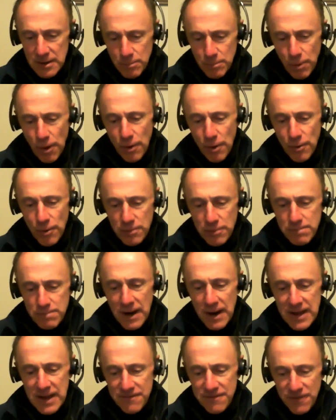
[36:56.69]
borrowed
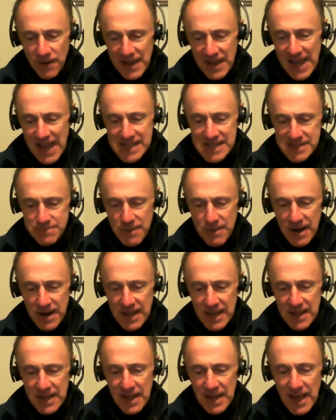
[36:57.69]
money for gas
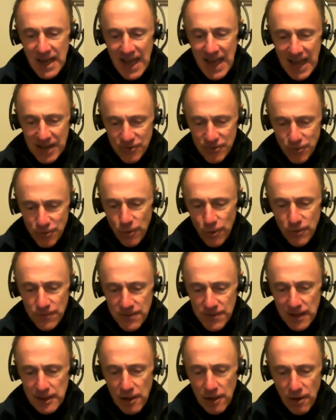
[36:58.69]
money, and drove
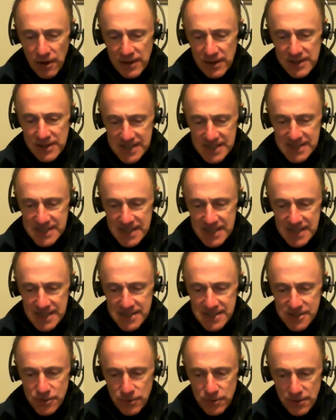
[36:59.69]
the long
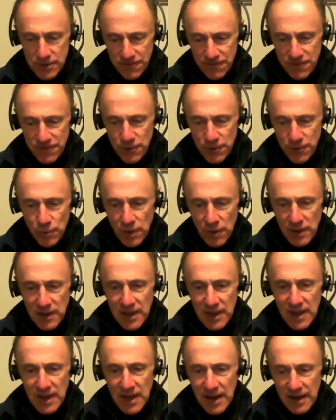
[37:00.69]
distance to the funeral
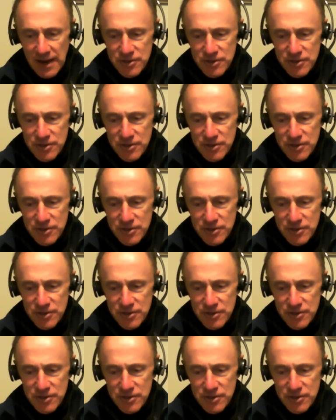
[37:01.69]
of